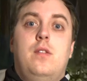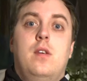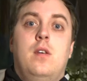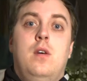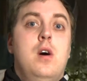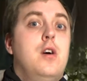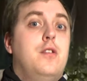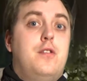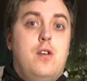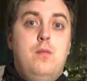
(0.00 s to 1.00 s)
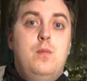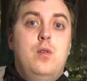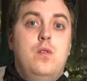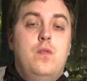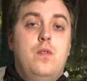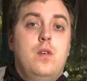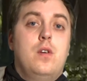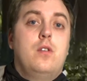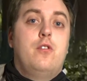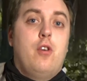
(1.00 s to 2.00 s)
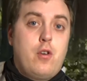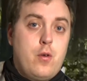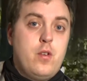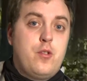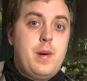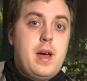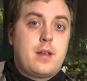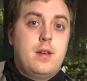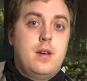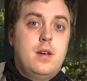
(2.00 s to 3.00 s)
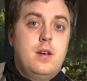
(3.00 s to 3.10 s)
still, don't move, show your respect.